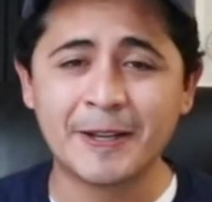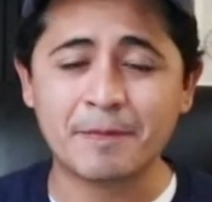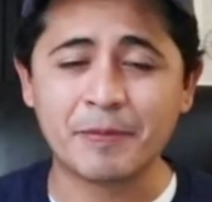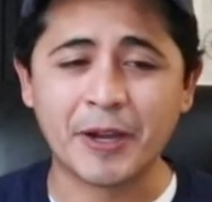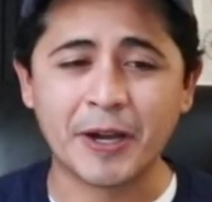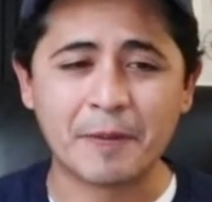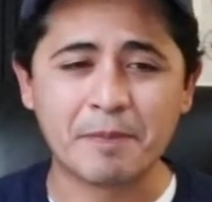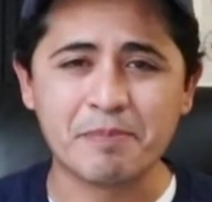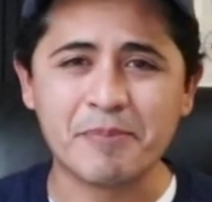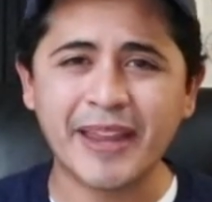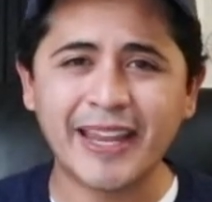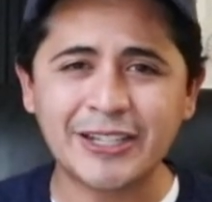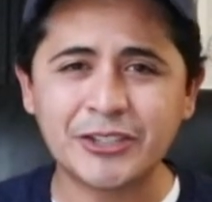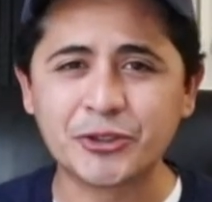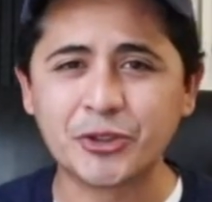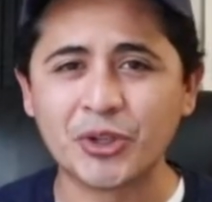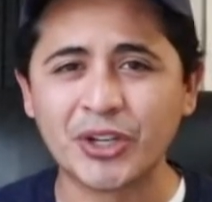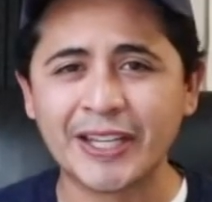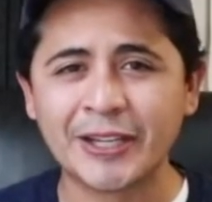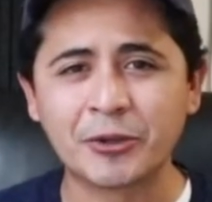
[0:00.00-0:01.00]

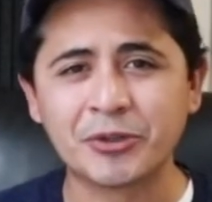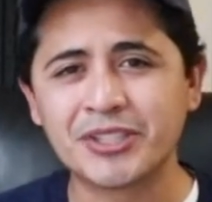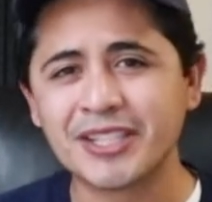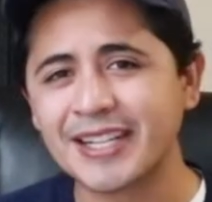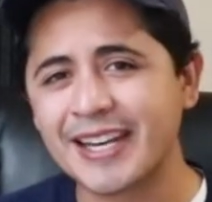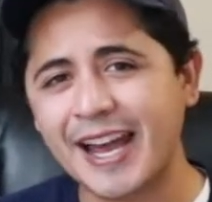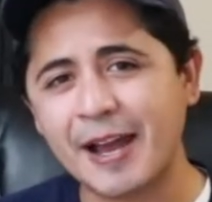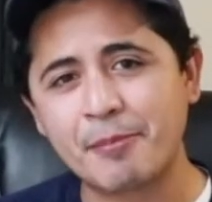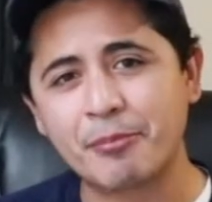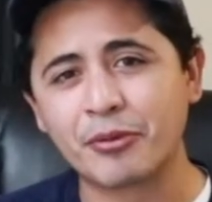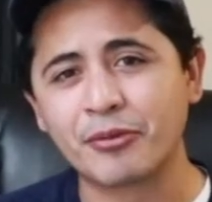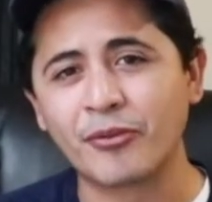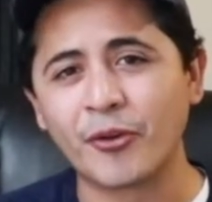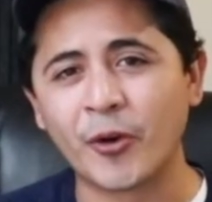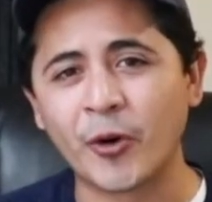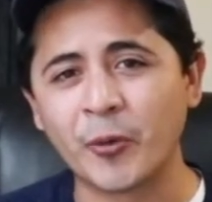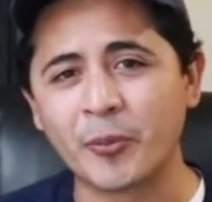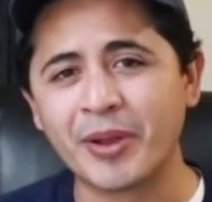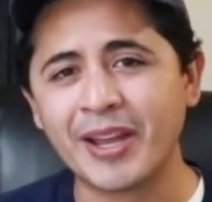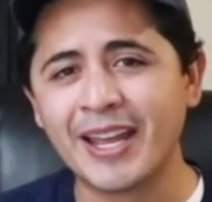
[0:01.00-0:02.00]
majorly, or did not
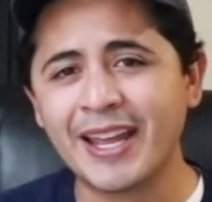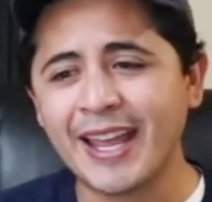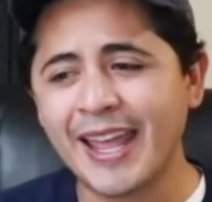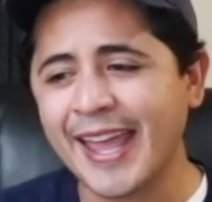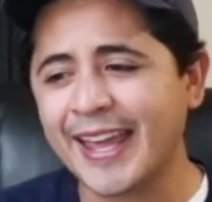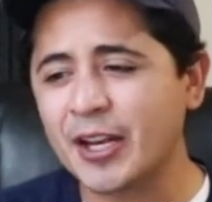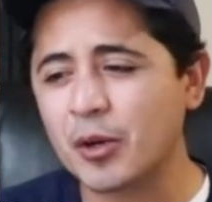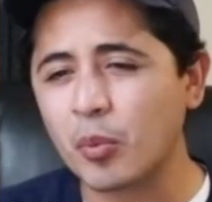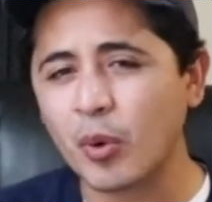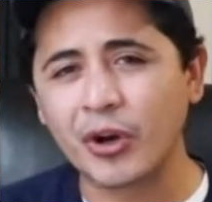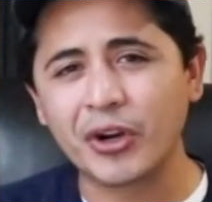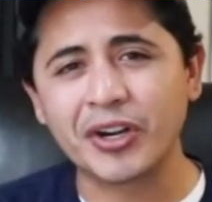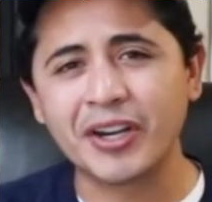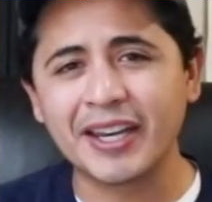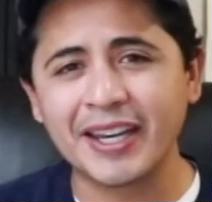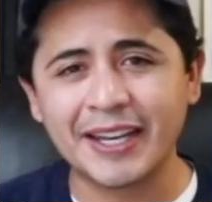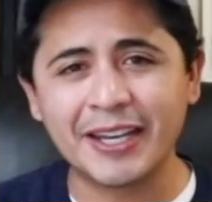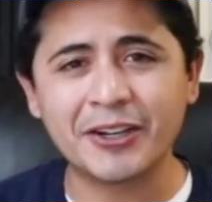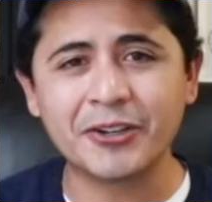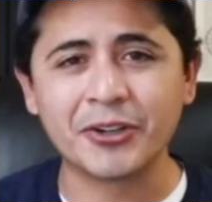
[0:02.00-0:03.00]
perform anywhere
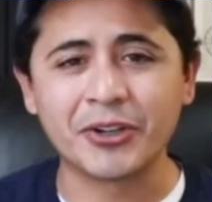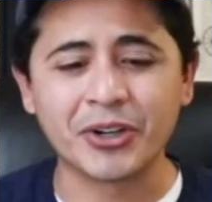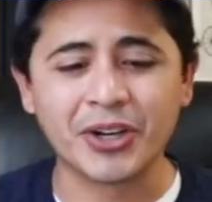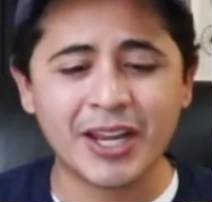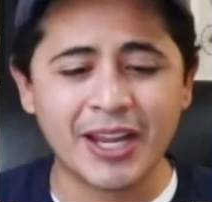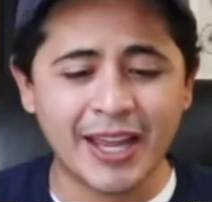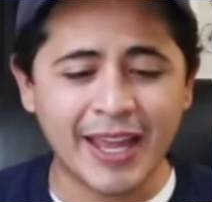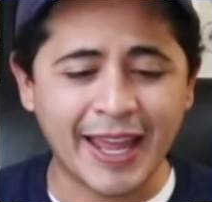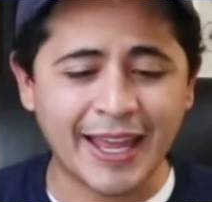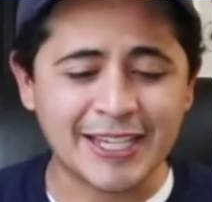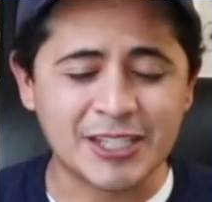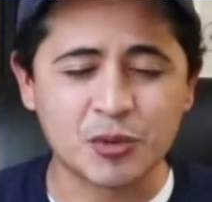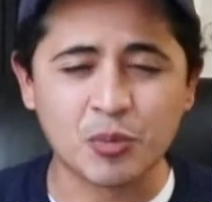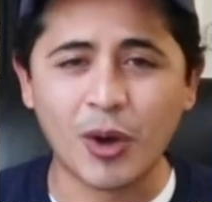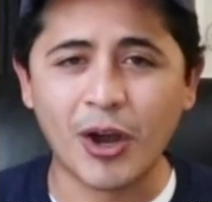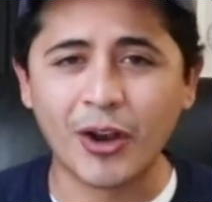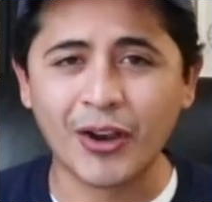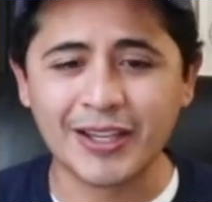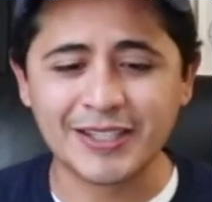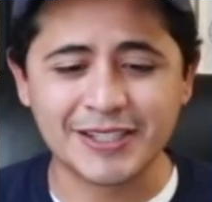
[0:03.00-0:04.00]
near as
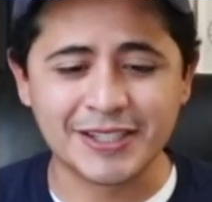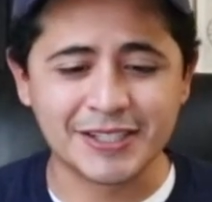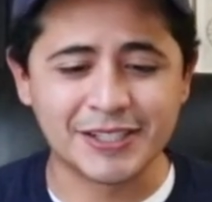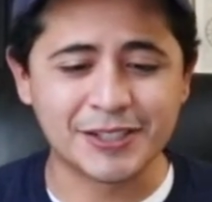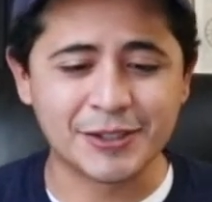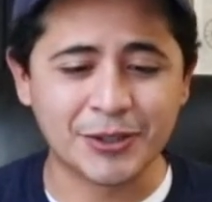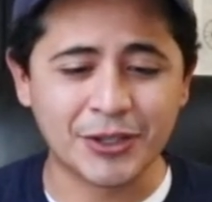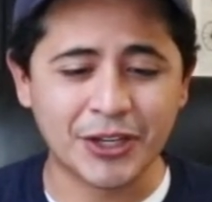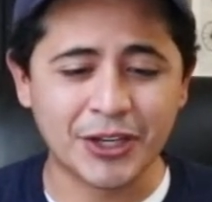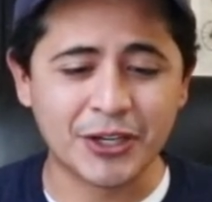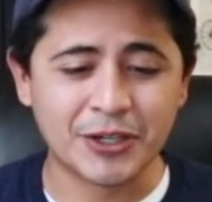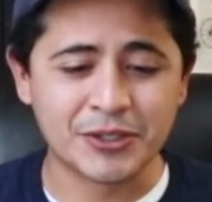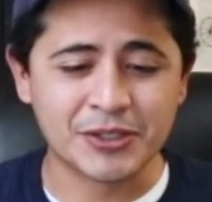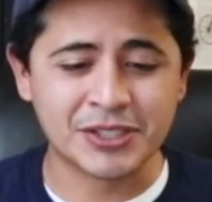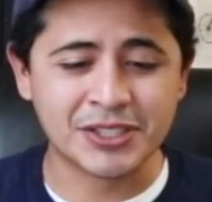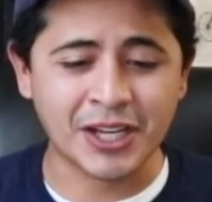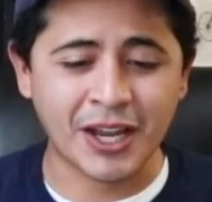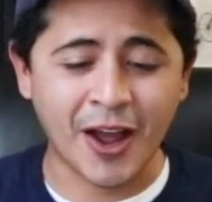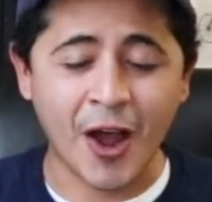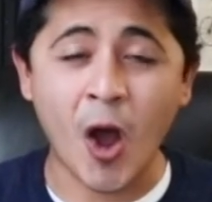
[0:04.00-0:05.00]
well as the
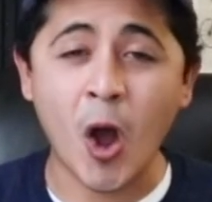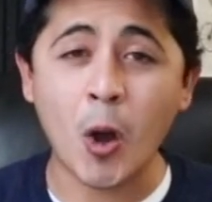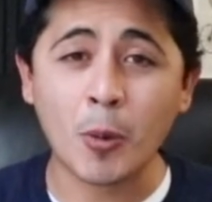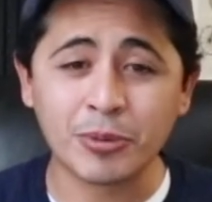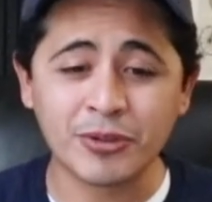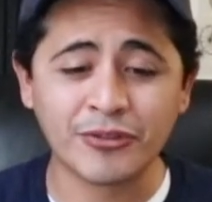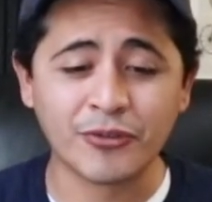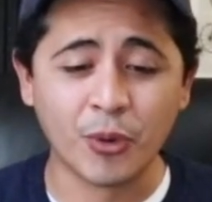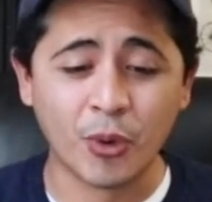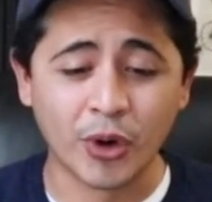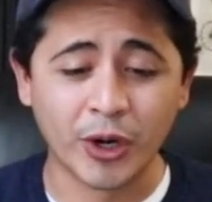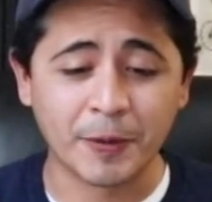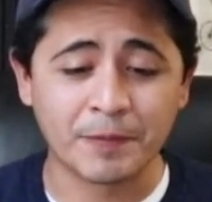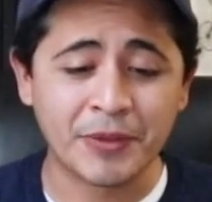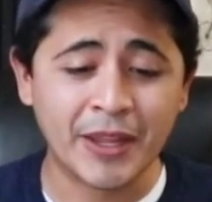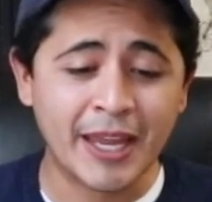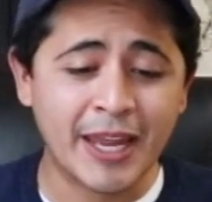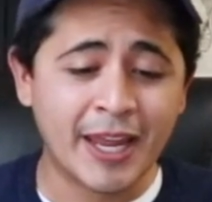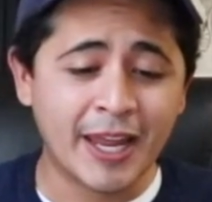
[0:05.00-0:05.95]
studios hoped for.